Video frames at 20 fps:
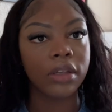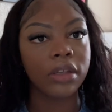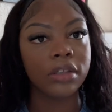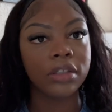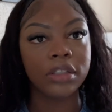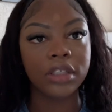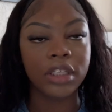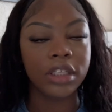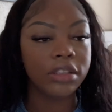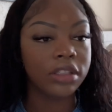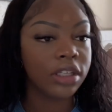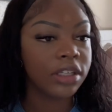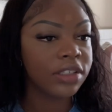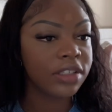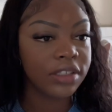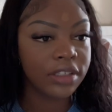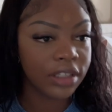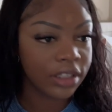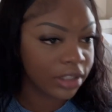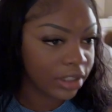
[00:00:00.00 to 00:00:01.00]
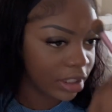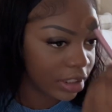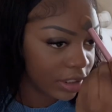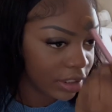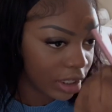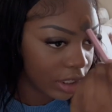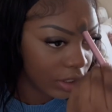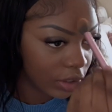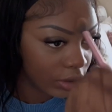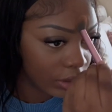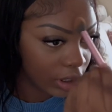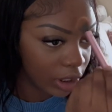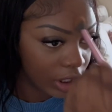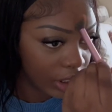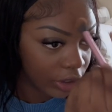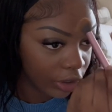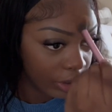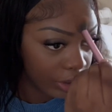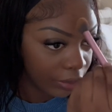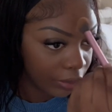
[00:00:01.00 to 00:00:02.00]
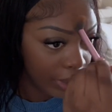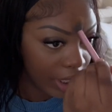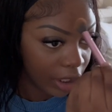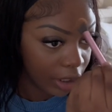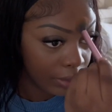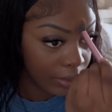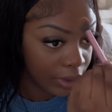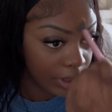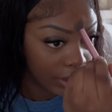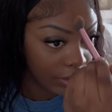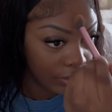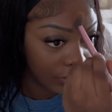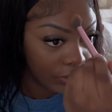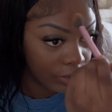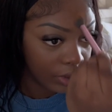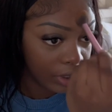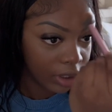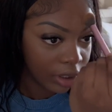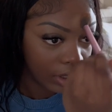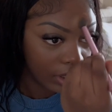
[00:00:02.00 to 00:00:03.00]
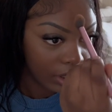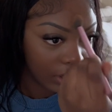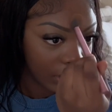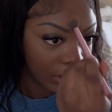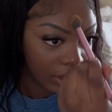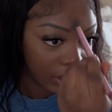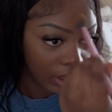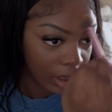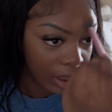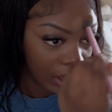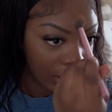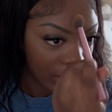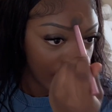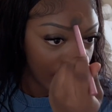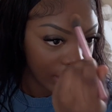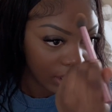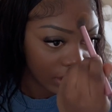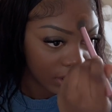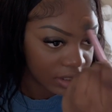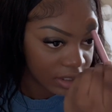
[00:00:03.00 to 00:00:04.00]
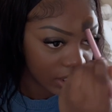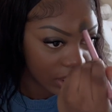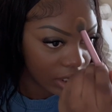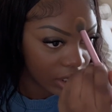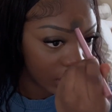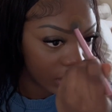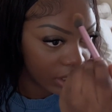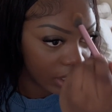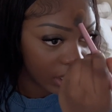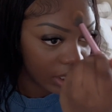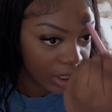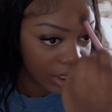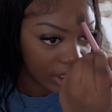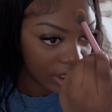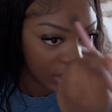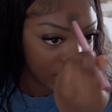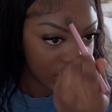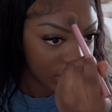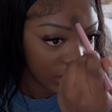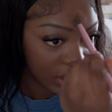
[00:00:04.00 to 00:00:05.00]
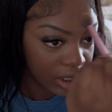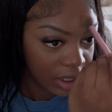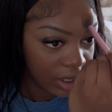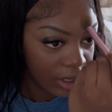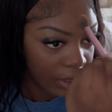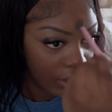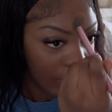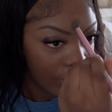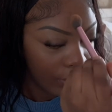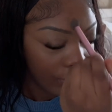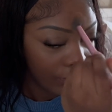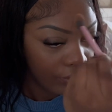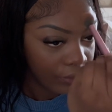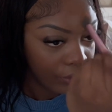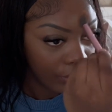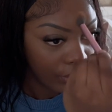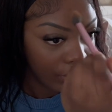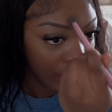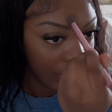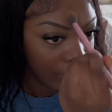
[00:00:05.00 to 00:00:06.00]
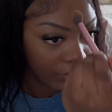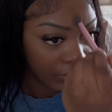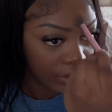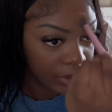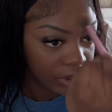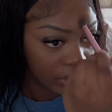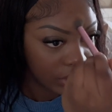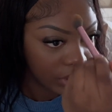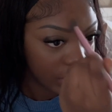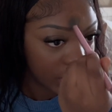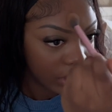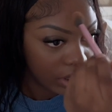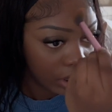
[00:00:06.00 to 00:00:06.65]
This ain't no clean girl makeup anymore. That concealer is full coverage.